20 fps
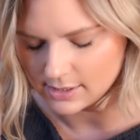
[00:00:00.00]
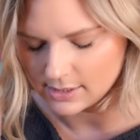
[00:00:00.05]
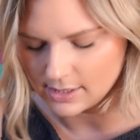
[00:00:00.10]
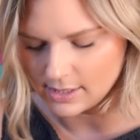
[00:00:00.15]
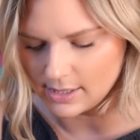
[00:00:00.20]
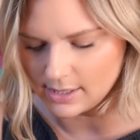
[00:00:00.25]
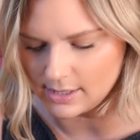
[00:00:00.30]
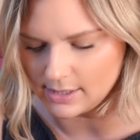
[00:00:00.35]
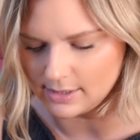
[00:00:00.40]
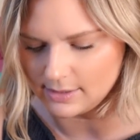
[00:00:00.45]

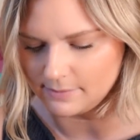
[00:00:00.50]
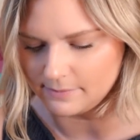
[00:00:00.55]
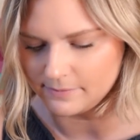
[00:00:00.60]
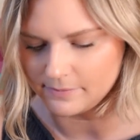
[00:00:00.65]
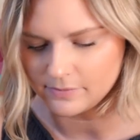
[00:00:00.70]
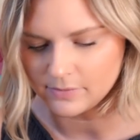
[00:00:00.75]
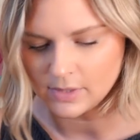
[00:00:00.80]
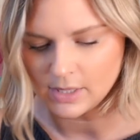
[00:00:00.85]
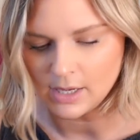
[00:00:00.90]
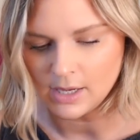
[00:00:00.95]
And
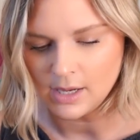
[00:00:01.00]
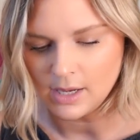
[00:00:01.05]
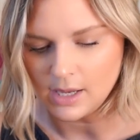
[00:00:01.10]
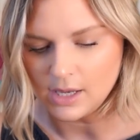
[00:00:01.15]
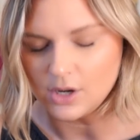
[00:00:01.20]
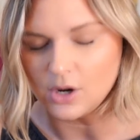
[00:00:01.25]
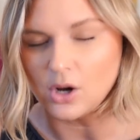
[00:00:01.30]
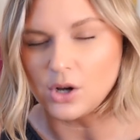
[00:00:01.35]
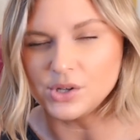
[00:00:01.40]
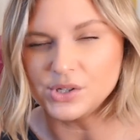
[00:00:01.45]

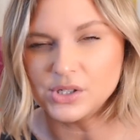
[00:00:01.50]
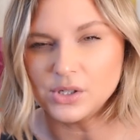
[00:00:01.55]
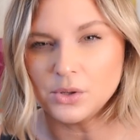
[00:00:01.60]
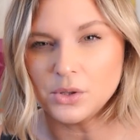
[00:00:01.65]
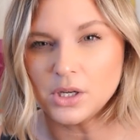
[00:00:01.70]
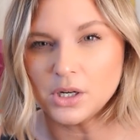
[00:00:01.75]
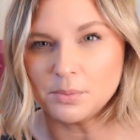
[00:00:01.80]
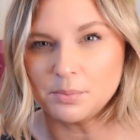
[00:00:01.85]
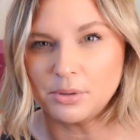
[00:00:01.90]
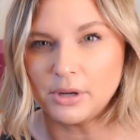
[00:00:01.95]
also
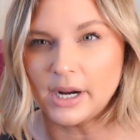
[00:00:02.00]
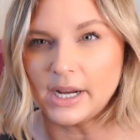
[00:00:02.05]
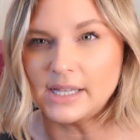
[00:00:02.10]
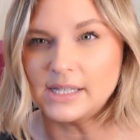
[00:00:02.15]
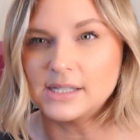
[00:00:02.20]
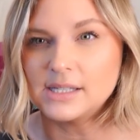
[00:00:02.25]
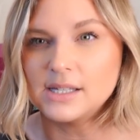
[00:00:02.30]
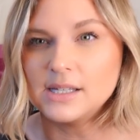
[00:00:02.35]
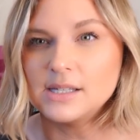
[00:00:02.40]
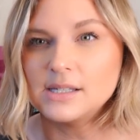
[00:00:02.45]
their
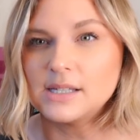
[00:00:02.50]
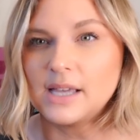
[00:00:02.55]
prices.